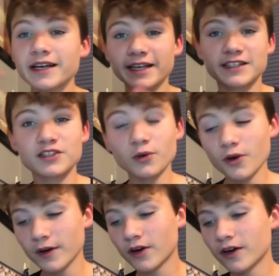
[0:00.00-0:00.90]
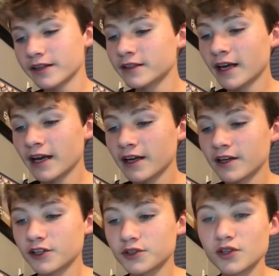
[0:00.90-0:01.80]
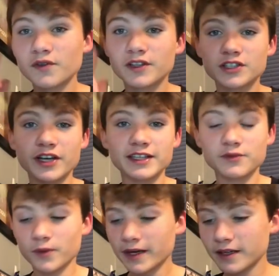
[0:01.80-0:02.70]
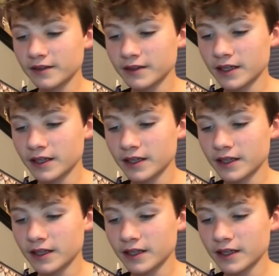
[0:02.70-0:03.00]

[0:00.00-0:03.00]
It's still going on. You still have a chance of winning.